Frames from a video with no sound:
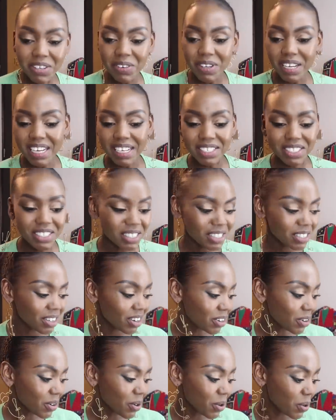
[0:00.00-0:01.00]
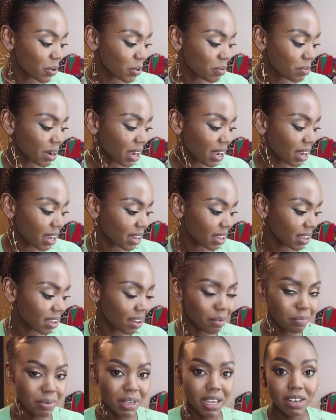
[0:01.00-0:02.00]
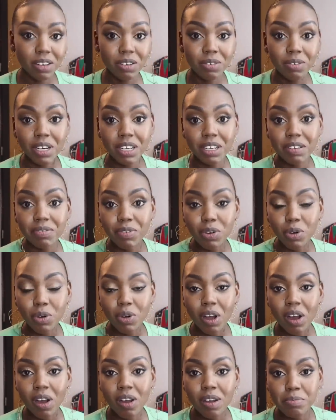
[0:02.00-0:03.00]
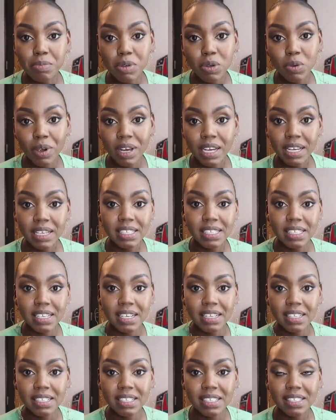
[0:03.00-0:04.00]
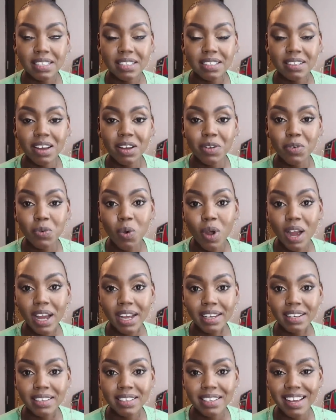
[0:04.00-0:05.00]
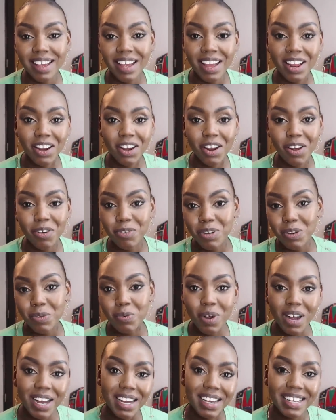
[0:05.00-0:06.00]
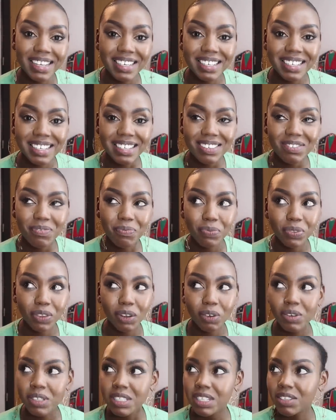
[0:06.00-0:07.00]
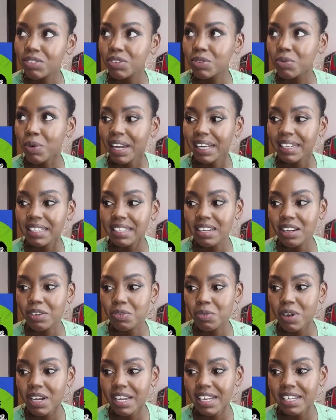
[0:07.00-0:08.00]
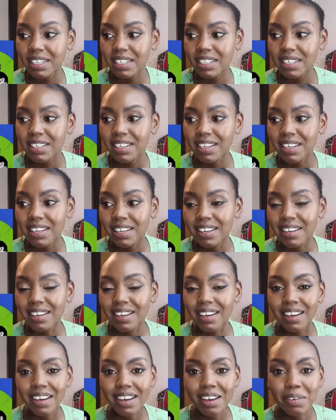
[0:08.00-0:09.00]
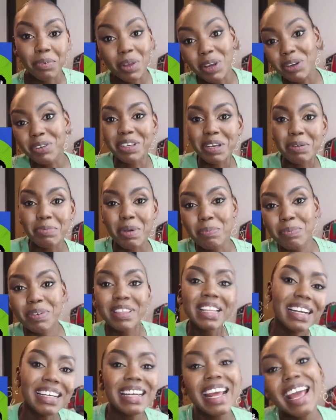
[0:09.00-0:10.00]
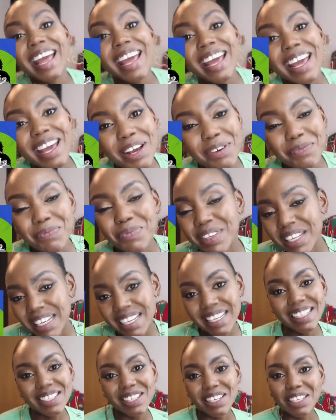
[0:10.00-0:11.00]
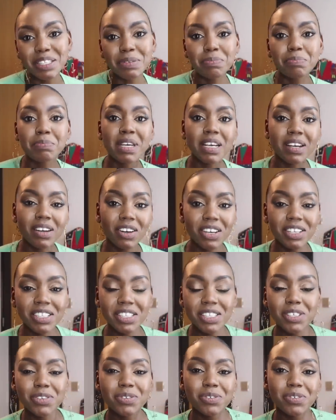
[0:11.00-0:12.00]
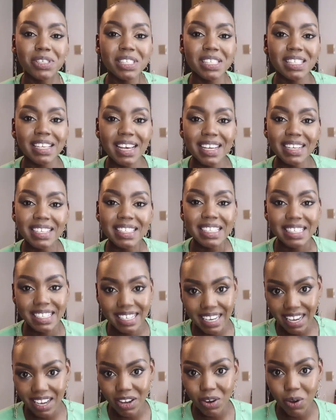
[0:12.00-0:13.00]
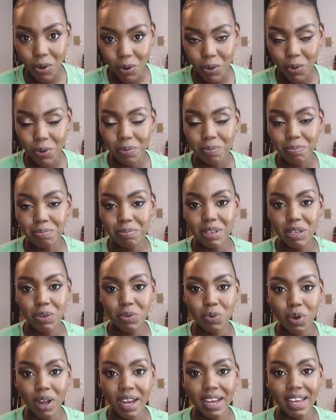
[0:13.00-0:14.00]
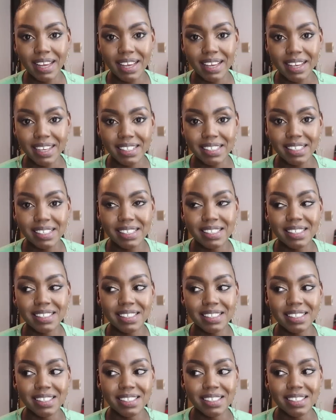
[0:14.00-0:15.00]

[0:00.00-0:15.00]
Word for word: anyway i just got home i am getting ready for our byss unwind and rewind was it rewind and unwind i'm the one who came up with that name so it's because you said stay home bys